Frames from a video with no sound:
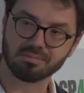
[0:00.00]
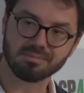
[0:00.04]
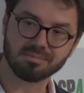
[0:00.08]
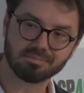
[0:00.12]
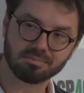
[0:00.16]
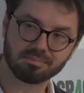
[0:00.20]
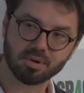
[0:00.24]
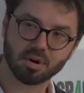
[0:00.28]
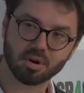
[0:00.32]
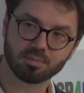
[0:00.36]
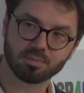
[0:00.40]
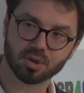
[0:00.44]

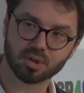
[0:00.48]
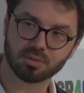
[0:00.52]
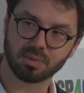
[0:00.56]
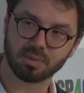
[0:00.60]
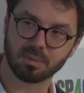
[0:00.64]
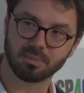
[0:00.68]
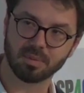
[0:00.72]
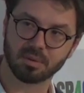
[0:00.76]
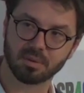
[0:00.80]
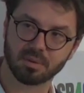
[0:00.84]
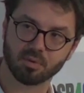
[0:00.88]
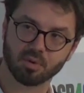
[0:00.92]

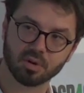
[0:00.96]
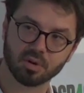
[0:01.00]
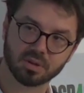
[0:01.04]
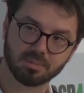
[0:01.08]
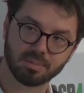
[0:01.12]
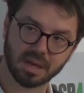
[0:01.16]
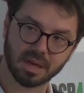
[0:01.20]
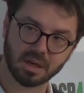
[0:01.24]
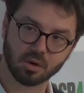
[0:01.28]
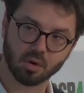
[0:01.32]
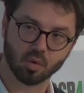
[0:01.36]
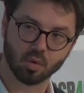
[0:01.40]
possibly a bit more
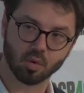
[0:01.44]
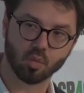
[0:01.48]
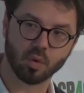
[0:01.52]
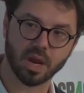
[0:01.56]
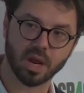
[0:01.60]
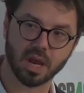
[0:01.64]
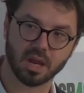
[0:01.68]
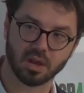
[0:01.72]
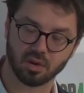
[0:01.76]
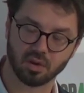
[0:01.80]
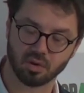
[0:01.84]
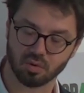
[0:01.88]
depending on
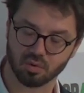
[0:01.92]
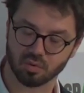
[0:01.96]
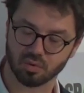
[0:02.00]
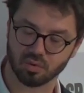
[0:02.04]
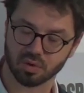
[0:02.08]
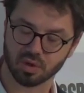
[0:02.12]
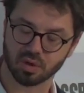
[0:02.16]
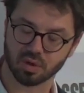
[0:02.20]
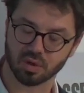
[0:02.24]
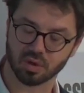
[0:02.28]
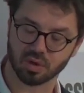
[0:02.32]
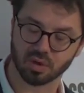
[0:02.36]
where you
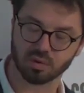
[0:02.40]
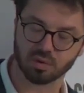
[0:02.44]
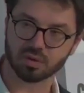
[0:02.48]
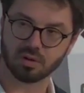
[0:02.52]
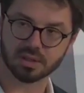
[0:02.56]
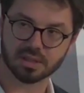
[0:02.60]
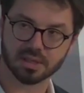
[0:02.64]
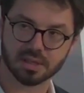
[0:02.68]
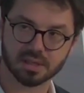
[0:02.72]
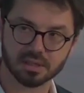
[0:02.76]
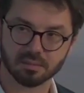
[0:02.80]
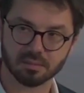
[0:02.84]
install the
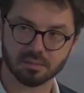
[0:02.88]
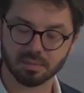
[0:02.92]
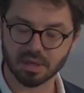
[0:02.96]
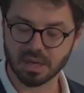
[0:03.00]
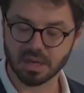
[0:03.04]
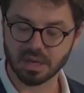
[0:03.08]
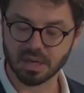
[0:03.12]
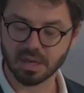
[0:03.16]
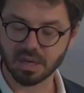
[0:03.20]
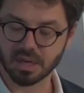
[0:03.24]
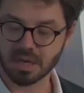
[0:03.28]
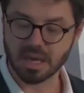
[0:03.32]
system.
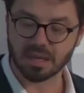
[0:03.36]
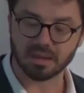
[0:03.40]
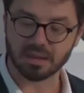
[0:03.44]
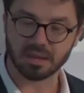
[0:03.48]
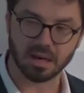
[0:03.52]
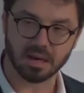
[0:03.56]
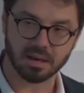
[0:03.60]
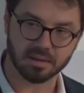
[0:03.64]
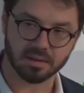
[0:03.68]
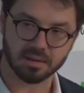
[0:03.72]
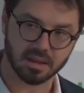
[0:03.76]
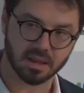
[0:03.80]

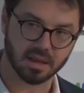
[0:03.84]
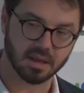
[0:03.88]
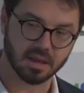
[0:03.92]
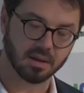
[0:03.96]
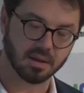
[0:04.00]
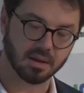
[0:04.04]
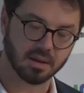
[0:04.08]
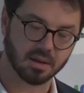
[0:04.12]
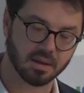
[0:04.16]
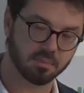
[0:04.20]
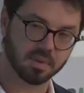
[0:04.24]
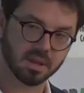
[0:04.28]

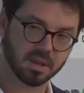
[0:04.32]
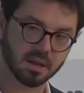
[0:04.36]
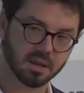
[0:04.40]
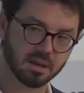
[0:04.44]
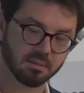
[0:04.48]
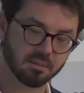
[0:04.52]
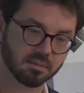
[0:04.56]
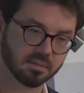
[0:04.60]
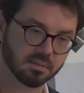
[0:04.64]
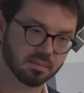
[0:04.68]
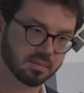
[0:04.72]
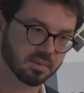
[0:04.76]

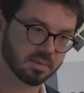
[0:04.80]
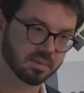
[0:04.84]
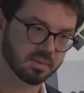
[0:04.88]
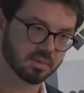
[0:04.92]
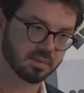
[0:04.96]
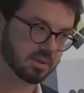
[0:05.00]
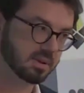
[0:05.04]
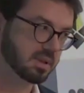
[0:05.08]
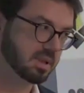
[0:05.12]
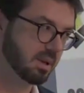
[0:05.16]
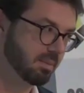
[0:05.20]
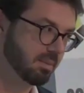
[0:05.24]
The
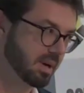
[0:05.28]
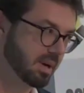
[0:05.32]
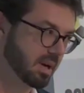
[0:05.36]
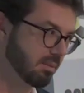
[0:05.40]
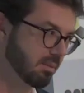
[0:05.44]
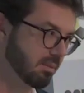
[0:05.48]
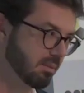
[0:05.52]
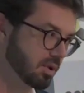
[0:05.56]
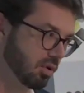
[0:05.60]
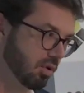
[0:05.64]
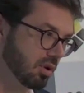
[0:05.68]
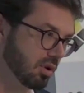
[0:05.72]
typical
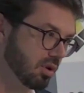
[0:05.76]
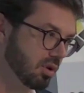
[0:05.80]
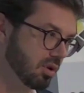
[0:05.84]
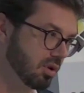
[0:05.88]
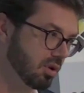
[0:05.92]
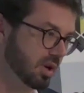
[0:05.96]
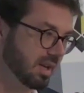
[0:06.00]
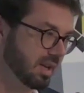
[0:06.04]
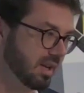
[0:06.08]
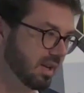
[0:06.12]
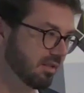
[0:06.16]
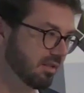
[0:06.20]

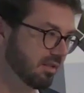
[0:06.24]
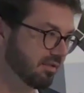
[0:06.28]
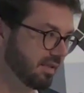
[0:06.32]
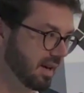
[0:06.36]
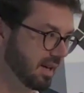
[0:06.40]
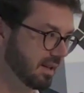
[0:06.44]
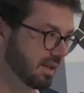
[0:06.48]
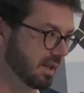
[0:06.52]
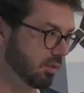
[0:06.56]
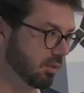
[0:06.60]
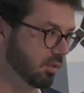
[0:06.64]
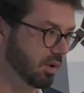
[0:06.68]
meteorological year
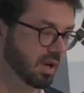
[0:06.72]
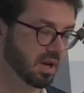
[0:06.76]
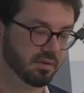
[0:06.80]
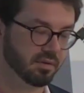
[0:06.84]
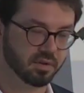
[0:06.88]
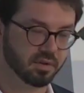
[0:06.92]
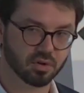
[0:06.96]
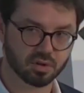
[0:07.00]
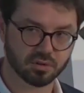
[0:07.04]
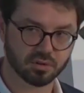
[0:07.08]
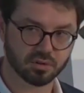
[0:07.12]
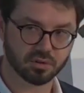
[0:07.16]
file that we have
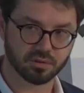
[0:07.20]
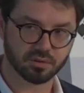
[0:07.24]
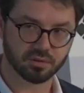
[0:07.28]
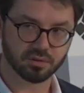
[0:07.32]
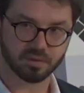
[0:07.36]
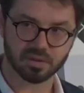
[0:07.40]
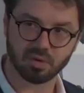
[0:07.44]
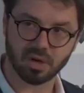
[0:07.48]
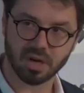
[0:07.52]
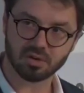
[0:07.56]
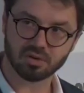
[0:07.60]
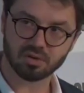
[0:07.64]
used for the
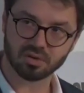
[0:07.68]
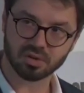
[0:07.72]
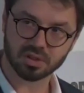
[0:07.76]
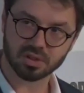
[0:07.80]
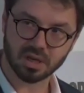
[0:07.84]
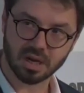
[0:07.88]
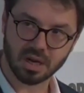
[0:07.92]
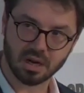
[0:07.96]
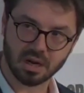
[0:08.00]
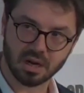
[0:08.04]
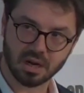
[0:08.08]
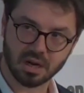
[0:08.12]
simulations
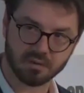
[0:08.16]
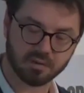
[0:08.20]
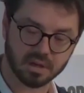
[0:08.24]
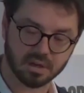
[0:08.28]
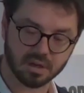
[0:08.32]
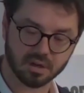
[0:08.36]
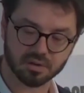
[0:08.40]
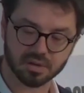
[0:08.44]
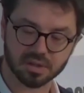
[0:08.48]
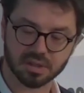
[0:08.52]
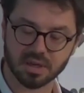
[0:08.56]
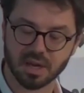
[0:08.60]
are for the
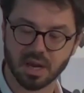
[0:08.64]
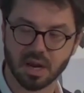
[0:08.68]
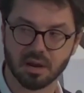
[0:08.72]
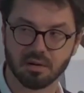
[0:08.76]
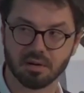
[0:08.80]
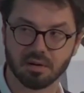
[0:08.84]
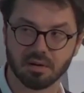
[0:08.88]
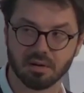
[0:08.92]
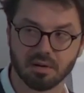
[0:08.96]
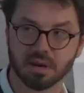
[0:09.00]
Nicosia area.